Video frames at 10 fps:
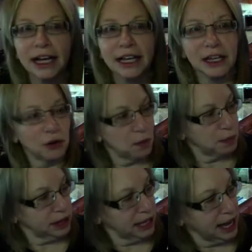
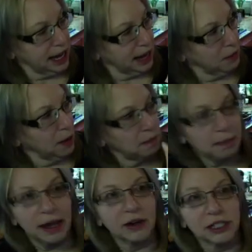incorporate that, and what
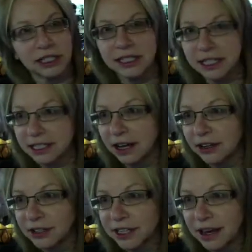better, since these
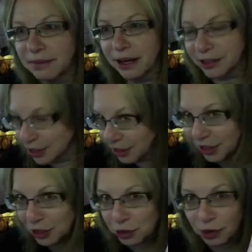colors came out
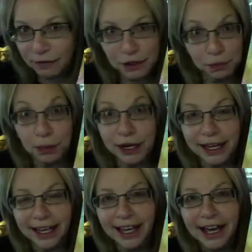looking sort of
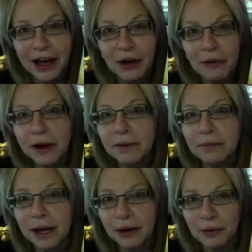springy, what
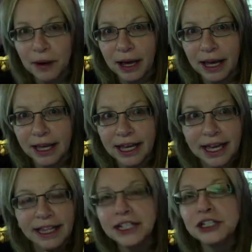better way
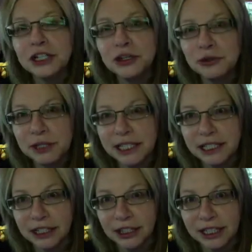than to use
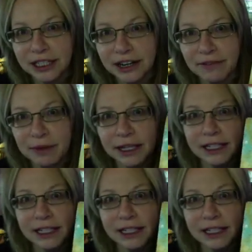these little things that I've been